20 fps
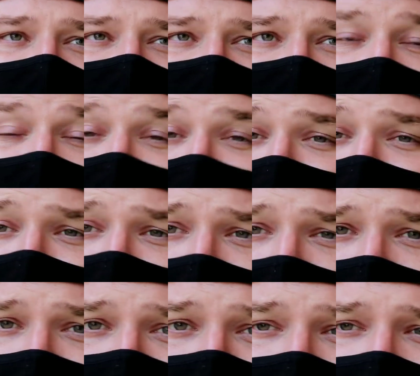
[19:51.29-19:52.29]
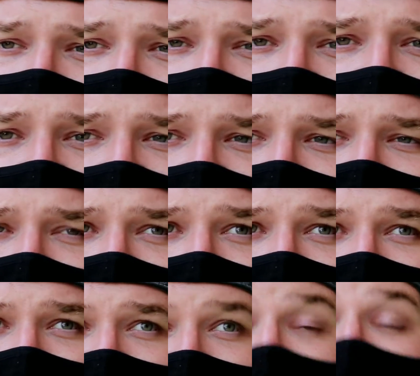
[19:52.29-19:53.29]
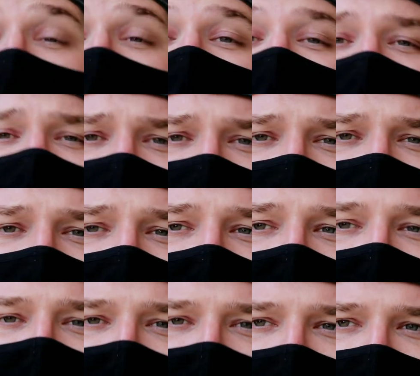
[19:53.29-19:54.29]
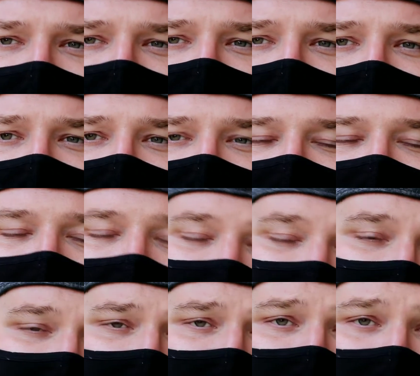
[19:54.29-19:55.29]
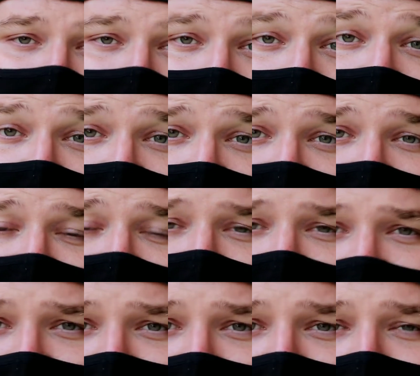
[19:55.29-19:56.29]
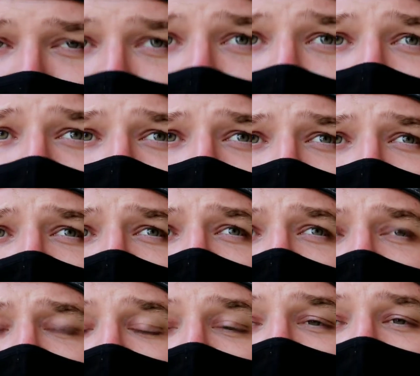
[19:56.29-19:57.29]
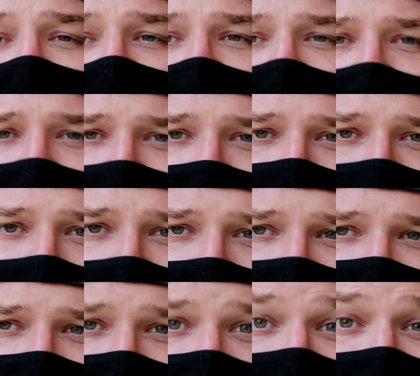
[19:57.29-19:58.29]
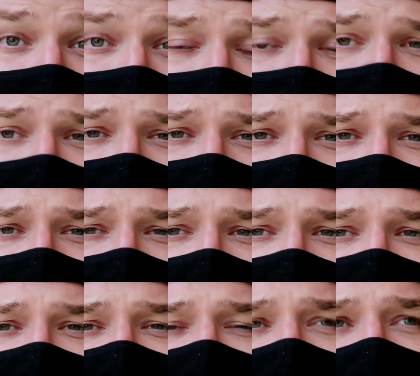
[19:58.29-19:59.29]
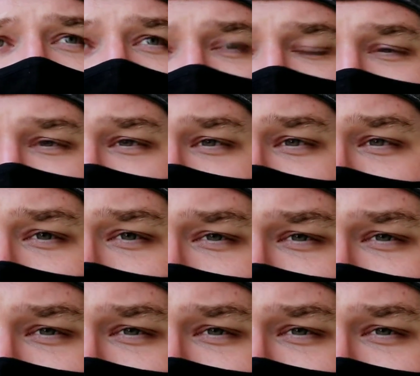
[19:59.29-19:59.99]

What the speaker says: We sat there for a good minute and a half at least in front of it. So that is now my favorite part of the Haunted Mansion. So what is yours? Like I said, I listed them all.